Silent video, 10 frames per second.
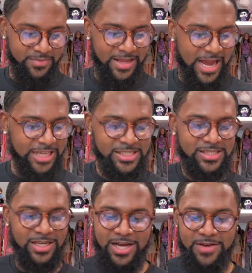I just
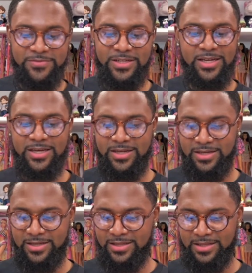love
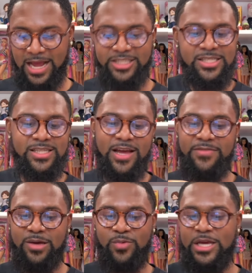the, I just love
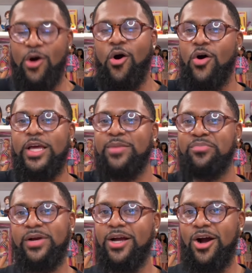that we all can
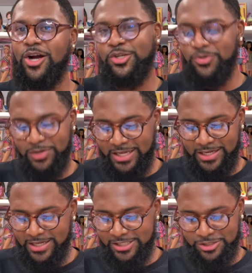bring our
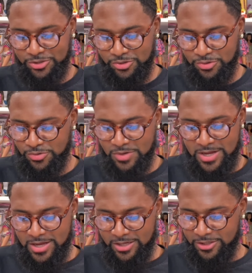uniqueness to
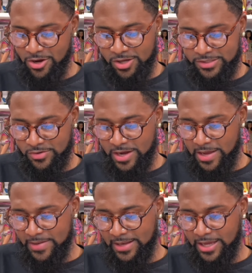Dollstagram.
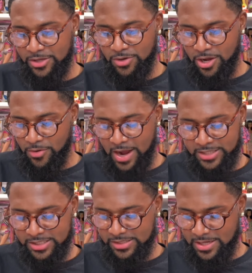And like, you know, I
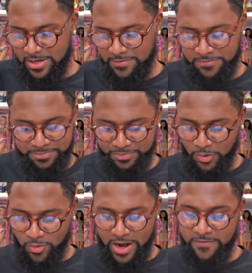just love
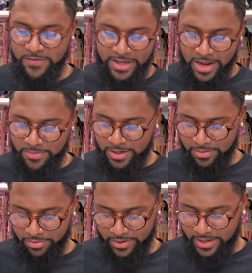what I feel like I'm going to
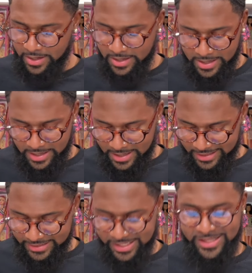bring
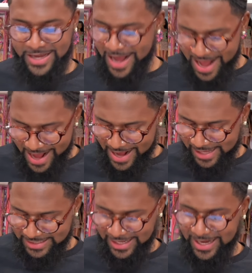to the
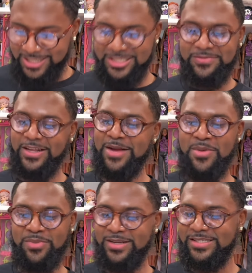guys. Like, I just feel like I'm going
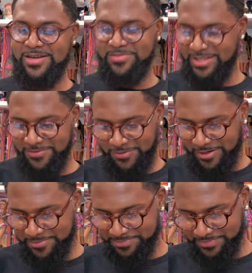to bring something
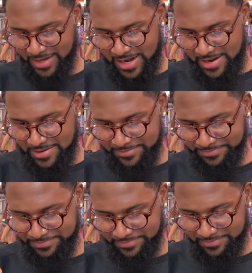different.
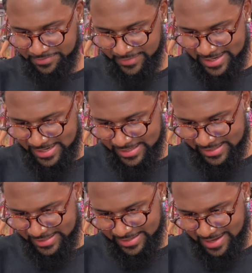Um,
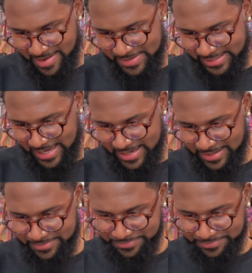because I'm excited.